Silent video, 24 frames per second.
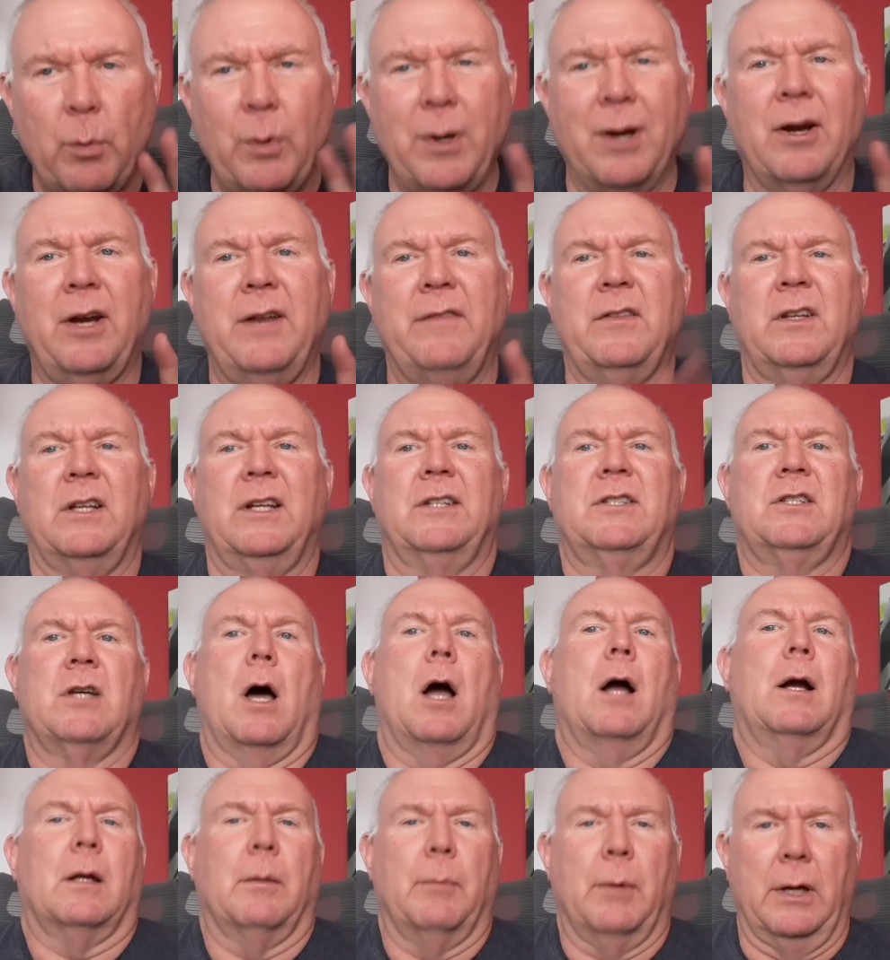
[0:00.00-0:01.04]
And we aren't even going to
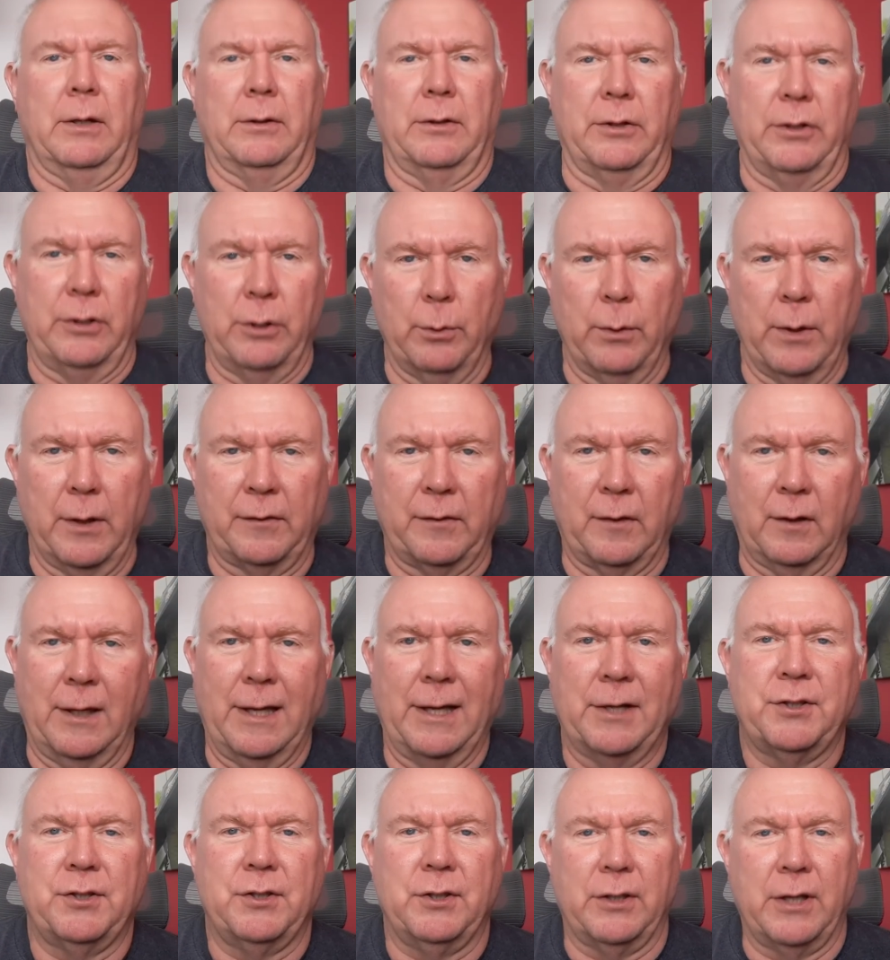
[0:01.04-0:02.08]
talk about the US
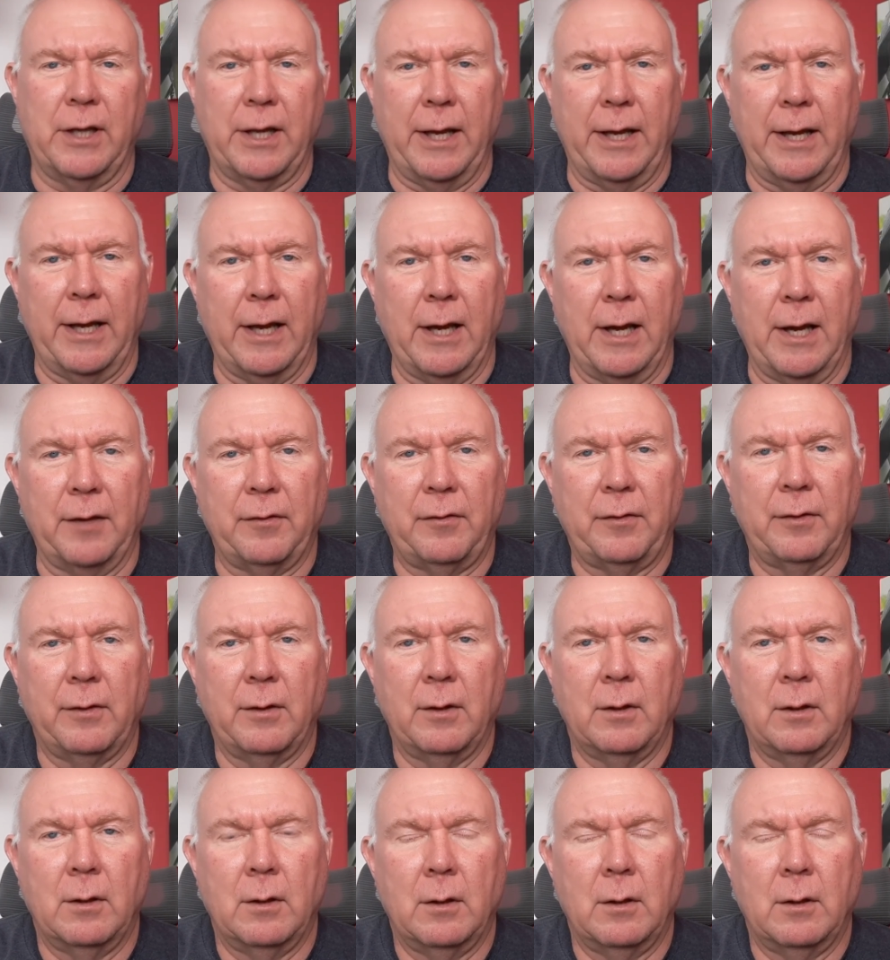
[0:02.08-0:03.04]
election chaos.